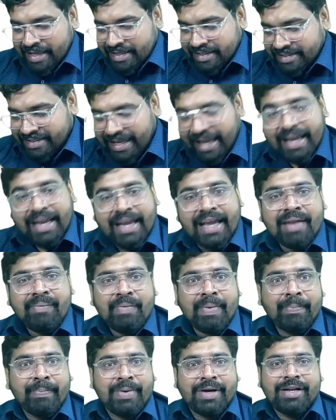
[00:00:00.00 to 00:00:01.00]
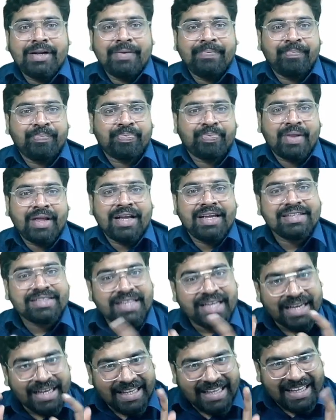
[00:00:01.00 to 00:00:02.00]
Second member is
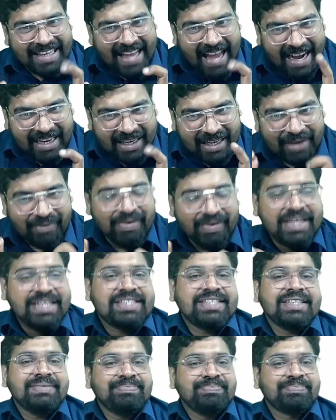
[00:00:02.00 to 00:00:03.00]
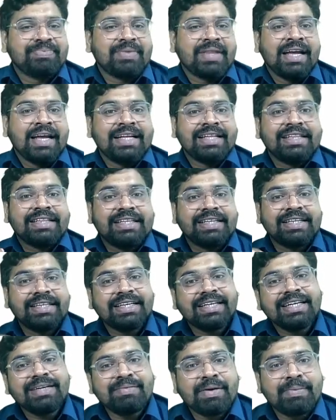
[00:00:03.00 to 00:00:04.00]
a reactive lesion.
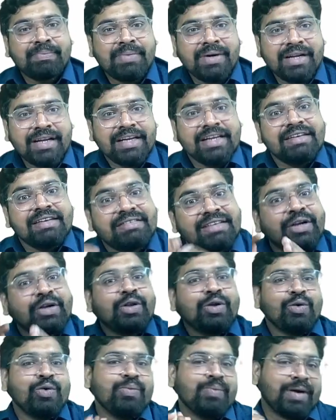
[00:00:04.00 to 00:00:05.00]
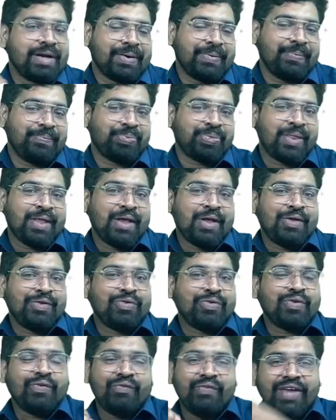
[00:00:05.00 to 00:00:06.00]
Third member is a tumor.
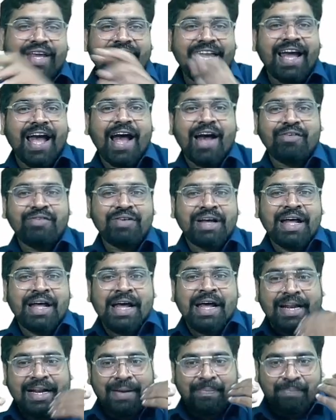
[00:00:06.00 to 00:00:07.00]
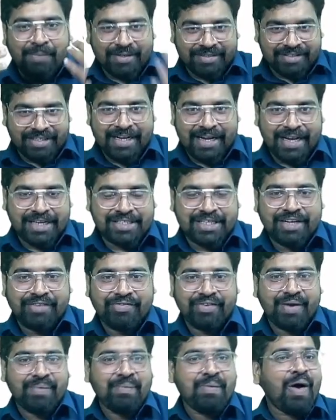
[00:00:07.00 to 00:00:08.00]
So we have representation
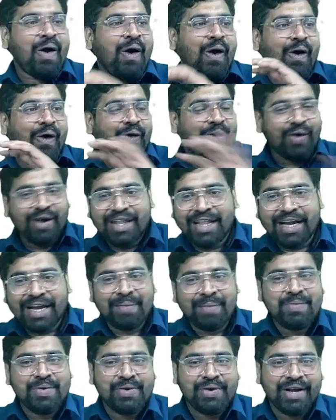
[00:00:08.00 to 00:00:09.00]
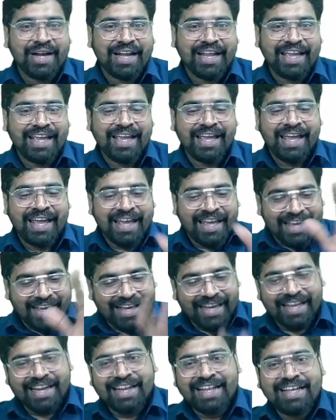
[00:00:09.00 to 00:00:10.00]
from all the community
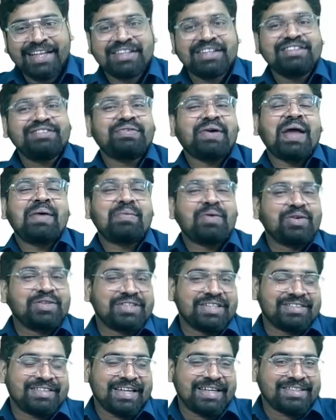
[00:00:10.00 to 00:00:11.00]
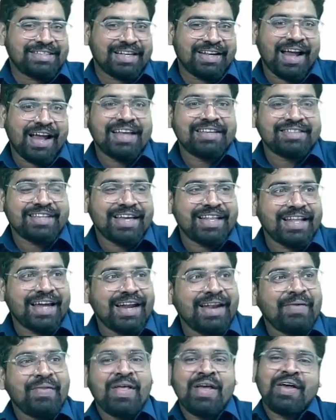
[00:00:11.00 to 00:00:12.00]
in this fibrous lesion. I say
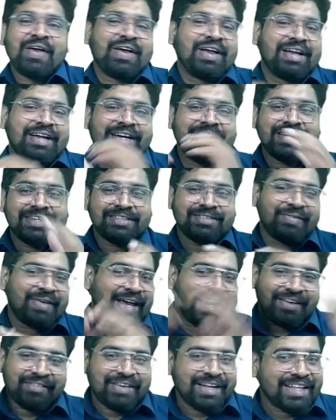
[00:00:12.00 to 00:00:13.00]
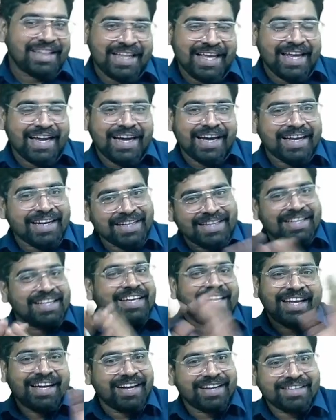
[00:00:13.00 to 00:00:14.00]
that girls, wherever they are
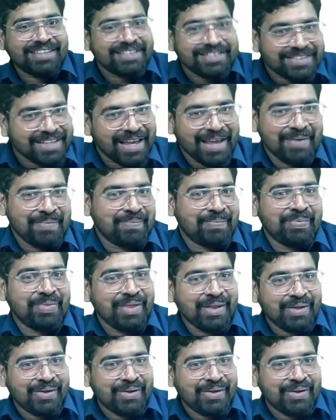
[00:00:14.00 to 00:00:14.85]
the same.